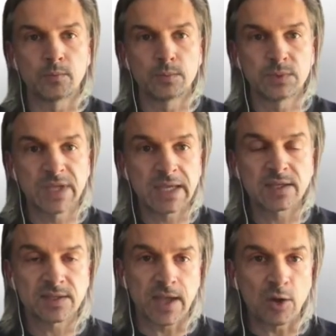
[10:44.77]
take
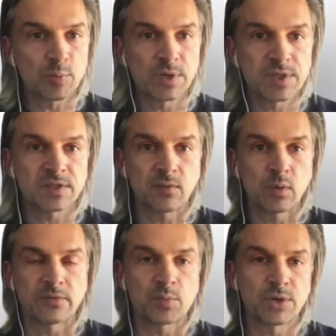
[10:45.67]
the outputs of one
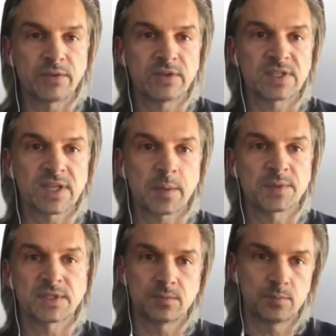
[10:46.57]
of your previous
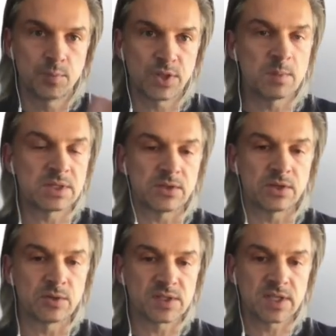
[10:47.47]
steps, put them into the
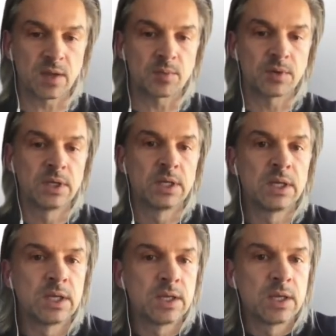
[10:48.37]
new step.
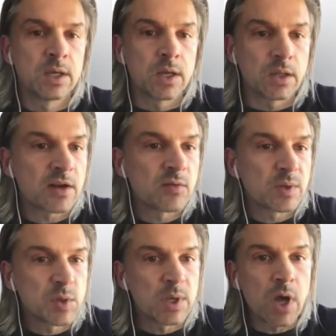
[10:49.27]
A lot of
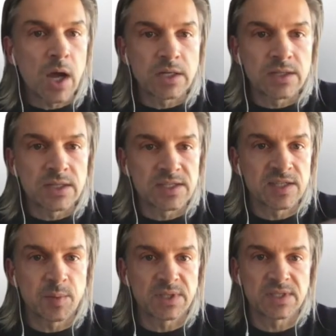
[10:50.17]
what's going on in these
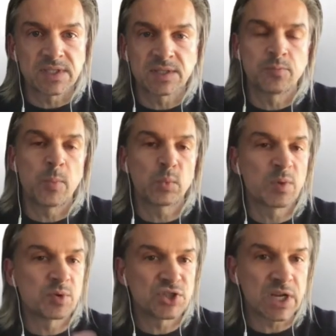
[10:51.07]
snippets is
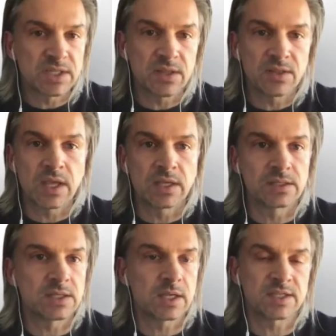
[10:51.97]
reprojecting
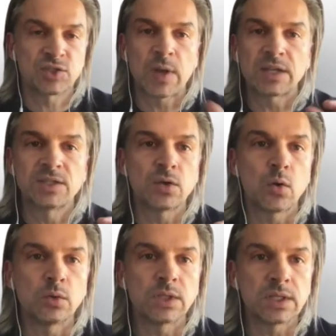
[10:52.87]
things, extracting
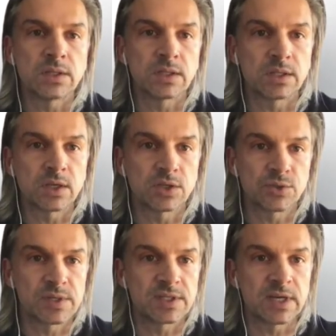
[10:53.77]
only the
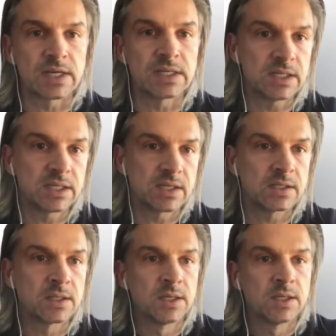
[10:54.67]
countries that I
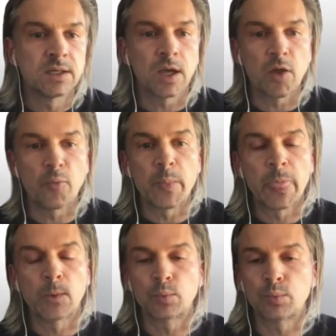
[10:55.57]
needed,
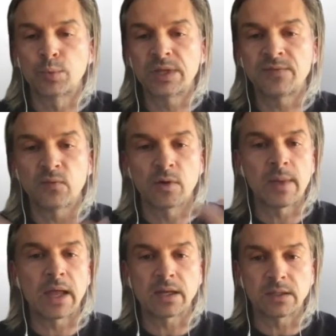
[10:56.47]

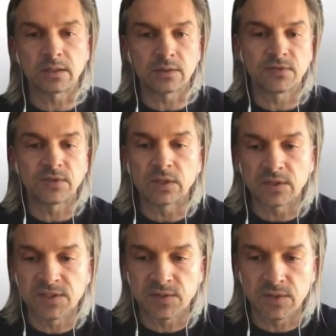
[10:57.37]
reformatting the
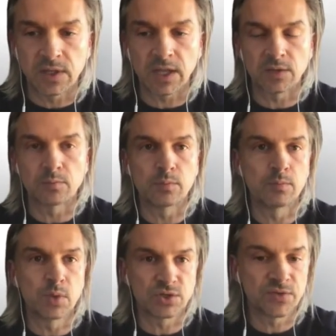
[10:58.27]
fields so that I can
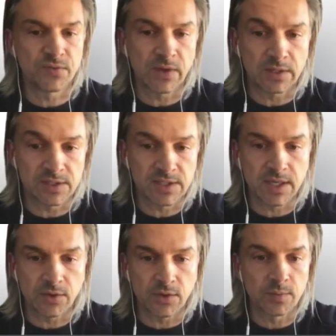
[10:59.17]
merge files
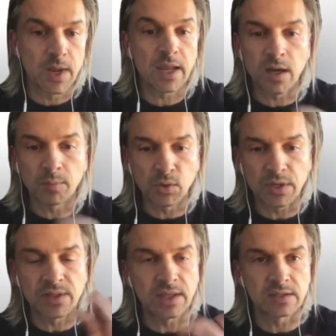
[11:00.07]
together, and
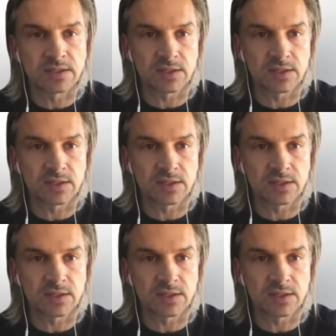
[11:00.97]
uploading things to